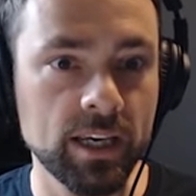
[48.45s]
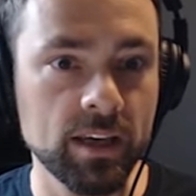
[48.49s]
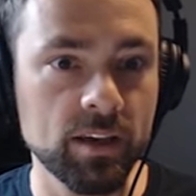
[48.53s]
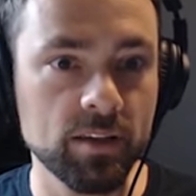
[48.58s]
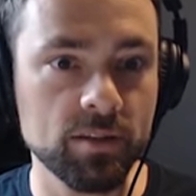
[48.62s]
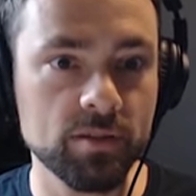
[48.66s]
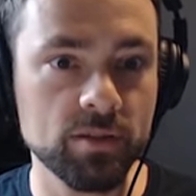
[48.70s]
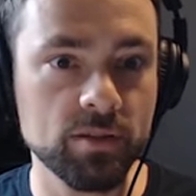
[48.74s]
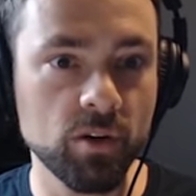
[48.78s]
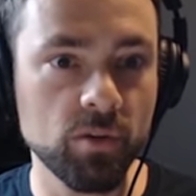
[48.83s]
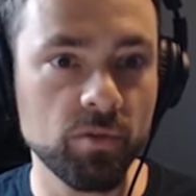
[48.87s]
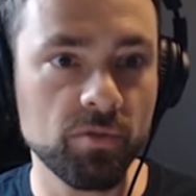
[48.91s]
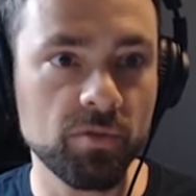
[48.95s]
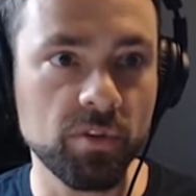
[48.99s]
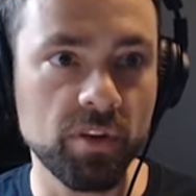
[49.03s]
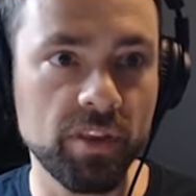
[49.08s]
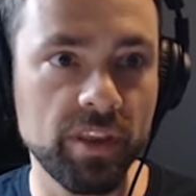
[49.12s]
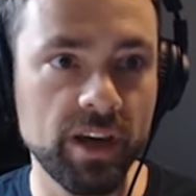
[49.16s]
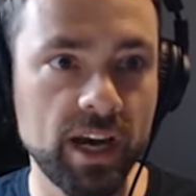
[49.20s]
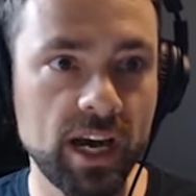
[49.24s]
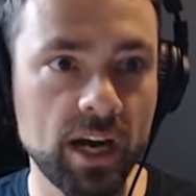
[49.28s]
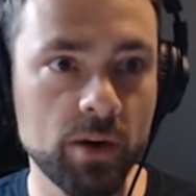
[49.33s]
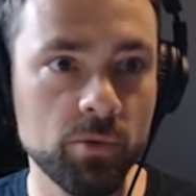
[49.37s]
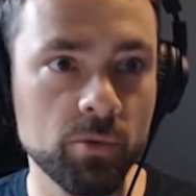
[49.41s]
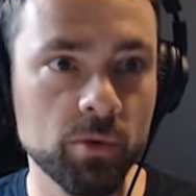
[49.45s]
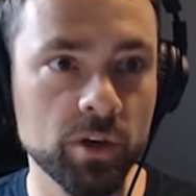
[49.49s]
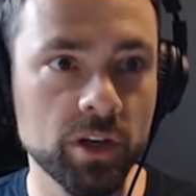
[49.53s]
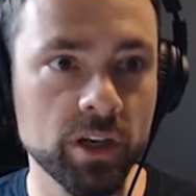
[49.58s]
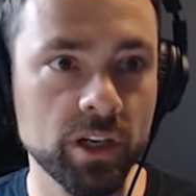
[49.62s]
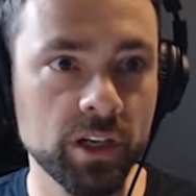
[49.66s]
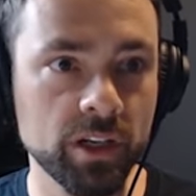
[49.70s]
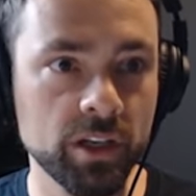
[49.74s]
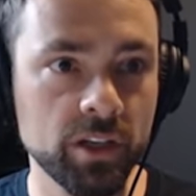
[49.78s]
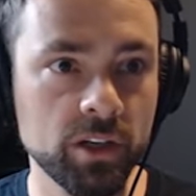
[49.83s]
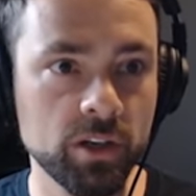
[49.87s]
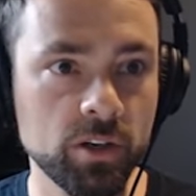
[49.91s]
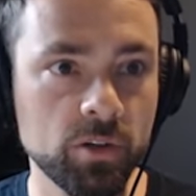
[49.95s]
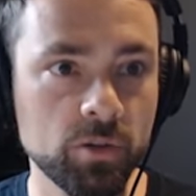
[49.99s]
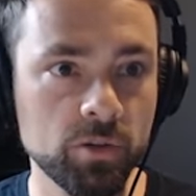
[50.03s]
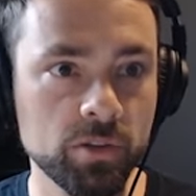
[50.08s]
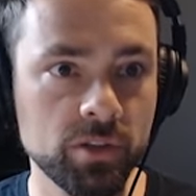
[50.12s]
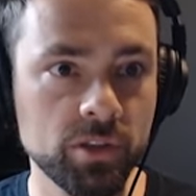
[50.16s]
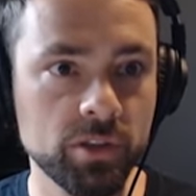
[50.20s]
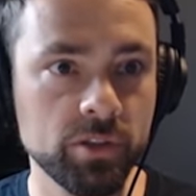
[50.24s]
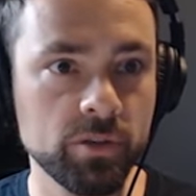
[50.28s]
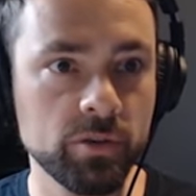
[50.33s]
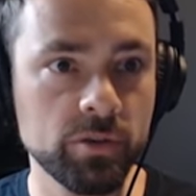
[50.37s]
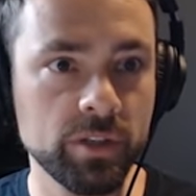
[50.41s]
So for that, we're going to go
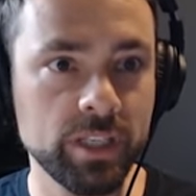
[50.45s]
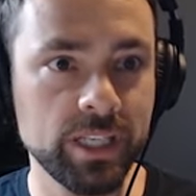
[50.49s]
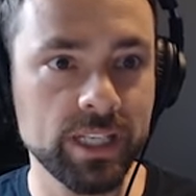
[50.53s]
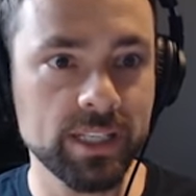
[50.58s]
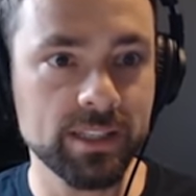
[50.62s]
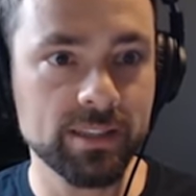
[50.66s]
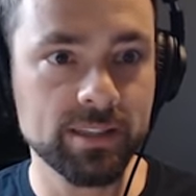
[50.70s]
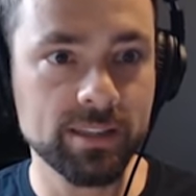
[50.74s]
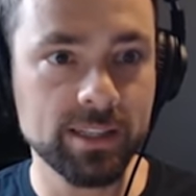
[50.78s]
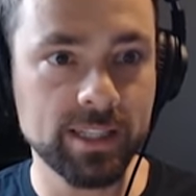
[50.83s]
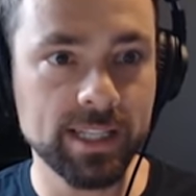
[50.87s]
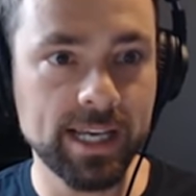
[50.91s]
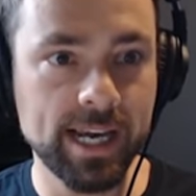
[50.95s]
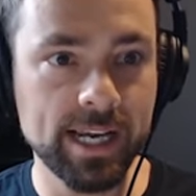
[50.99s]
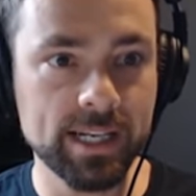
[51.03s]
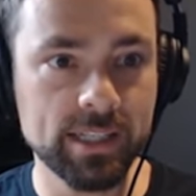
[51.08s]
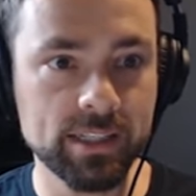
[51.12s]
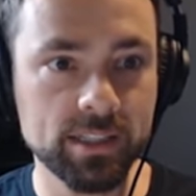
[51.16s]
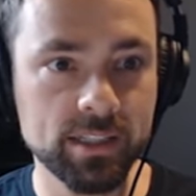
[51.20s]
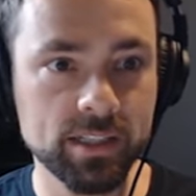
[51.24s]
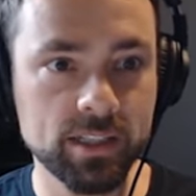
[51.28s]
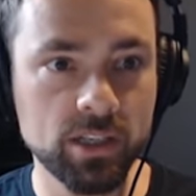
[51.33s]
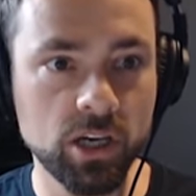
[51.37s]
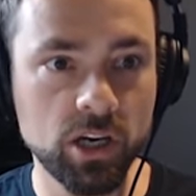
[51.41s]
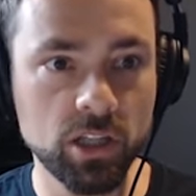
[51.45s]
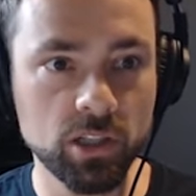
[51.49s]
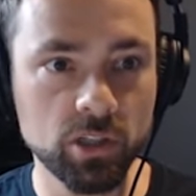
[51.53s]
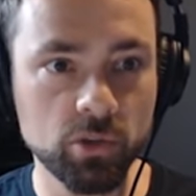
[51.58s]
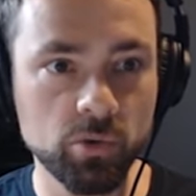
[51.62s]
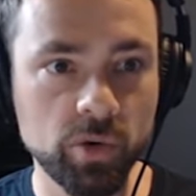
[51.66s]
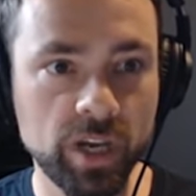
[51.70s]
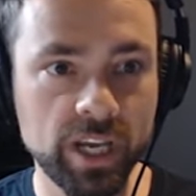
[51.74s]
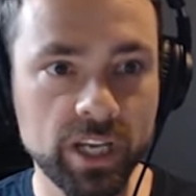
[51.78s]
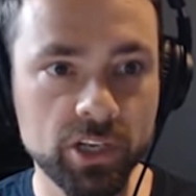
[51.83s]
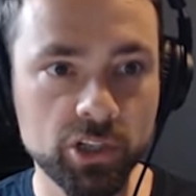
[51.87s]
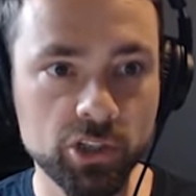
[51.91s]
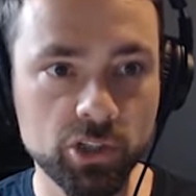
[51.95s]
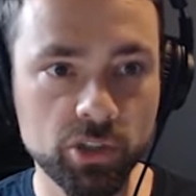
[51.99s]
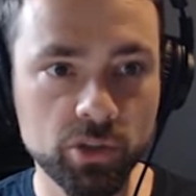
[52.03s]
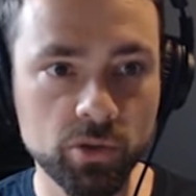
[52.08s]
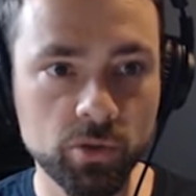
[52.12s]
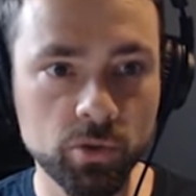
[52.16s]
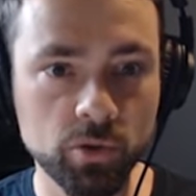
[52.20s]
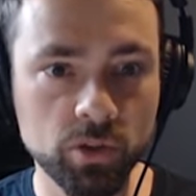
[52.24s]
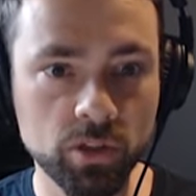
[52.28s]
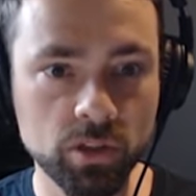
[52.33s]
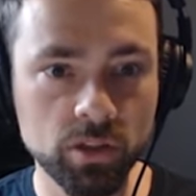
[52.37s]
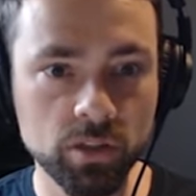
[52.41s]
to the Select Color Range
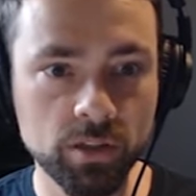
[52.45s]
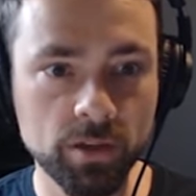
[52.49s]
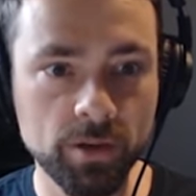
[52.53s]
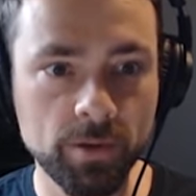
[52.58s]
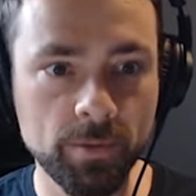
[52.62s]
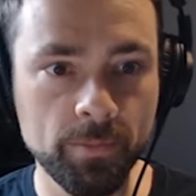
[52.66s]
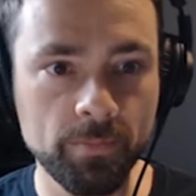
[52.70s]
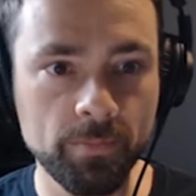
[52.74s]
tool.